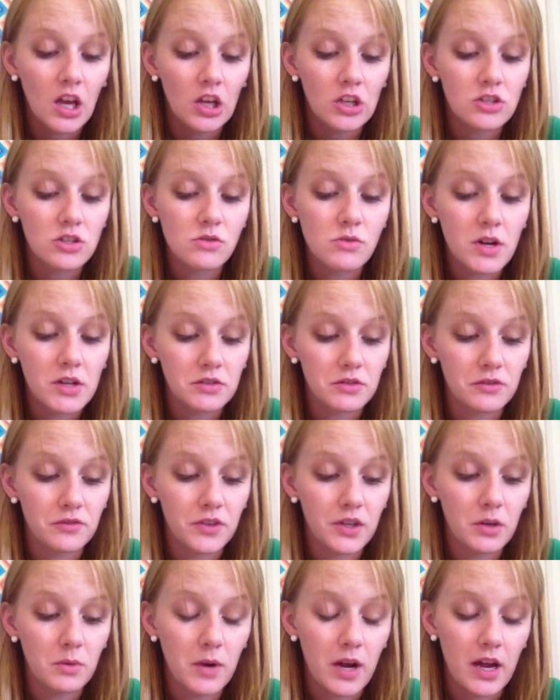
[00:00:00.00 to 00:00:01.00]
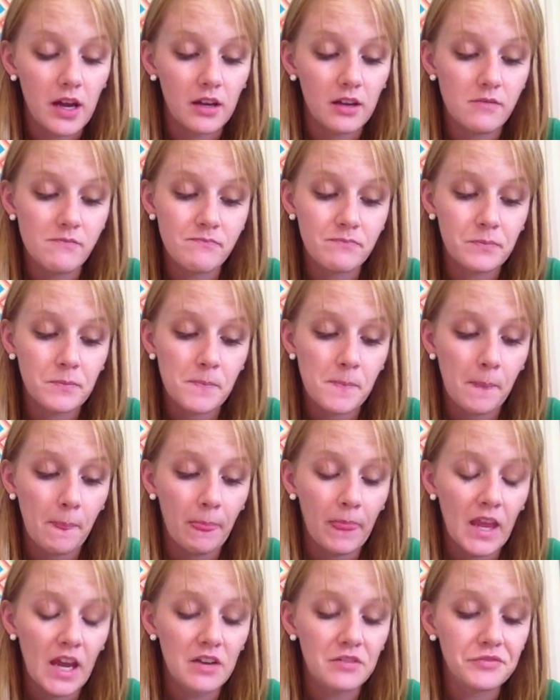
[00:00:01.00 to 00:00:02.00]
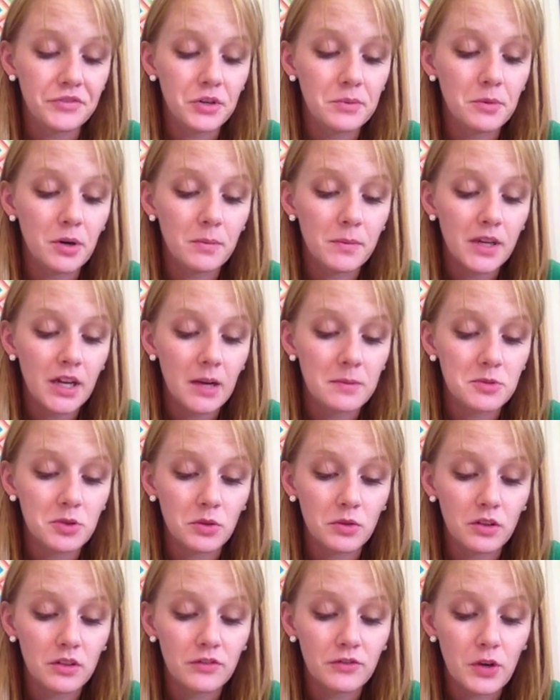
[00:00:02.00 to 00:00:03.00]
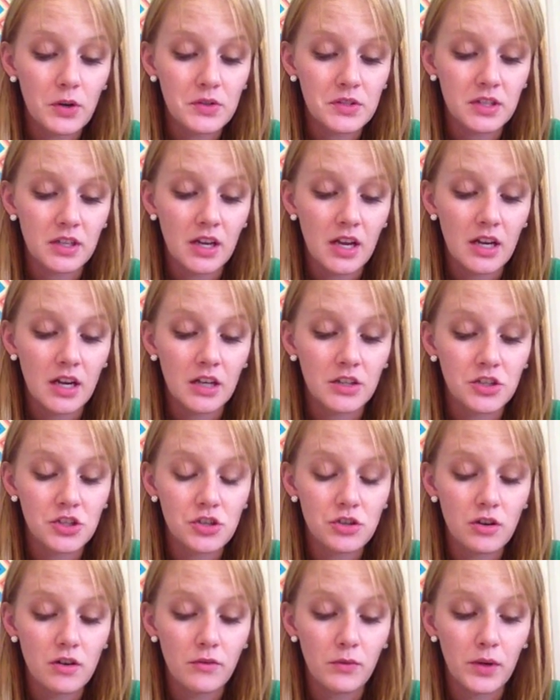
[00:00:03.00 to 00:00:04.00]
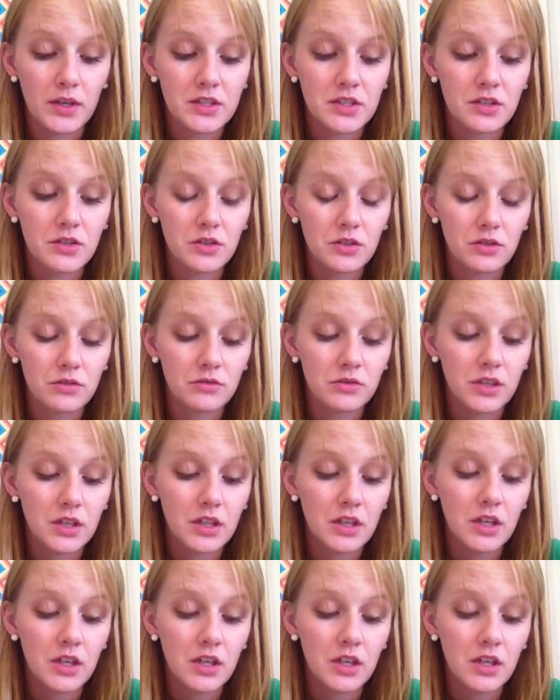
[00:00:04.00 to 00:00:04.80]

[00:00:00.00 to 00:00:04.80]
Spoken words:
200 feet away. And for a moment, I'm totally frozen and unsure of what to do.